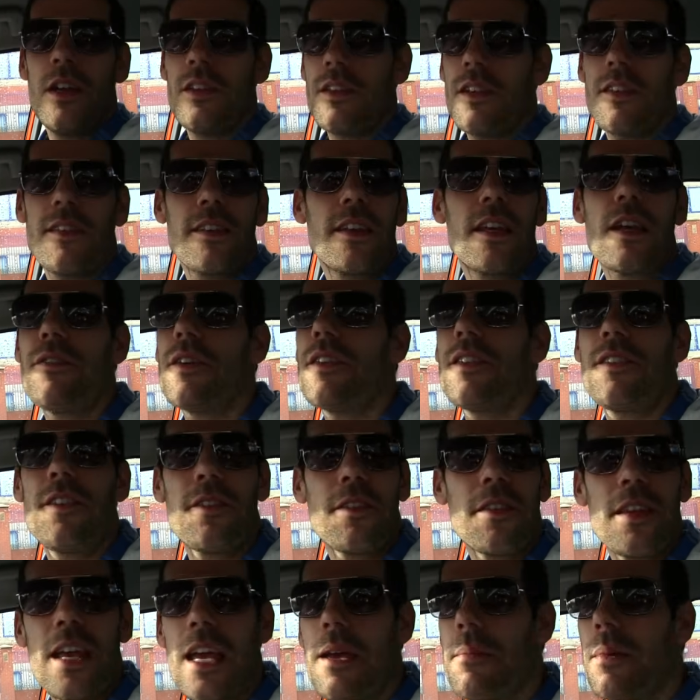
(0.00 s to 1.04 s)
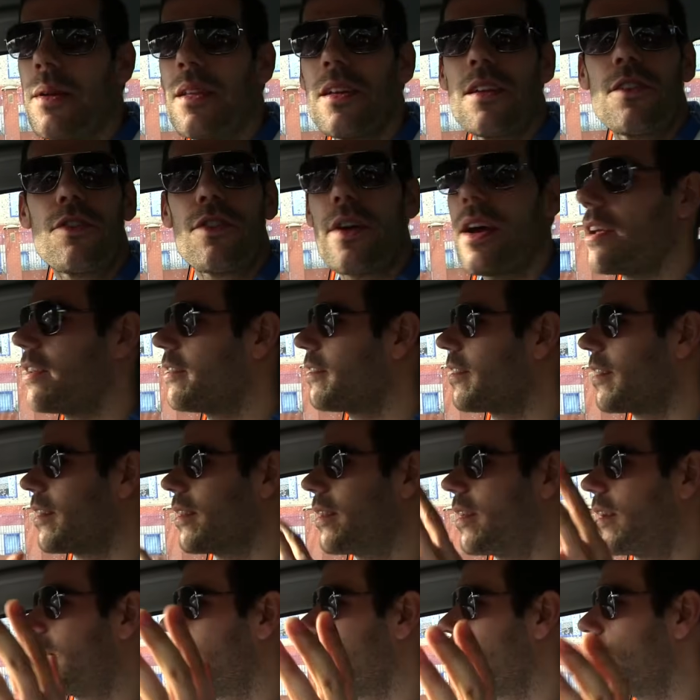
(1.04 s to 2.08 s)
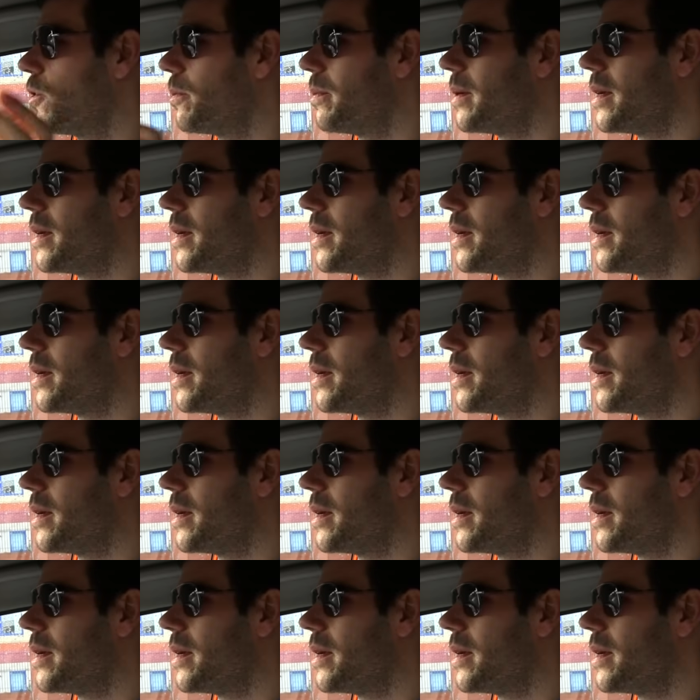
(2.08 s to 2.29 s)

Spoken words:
just give us your name and address and you'll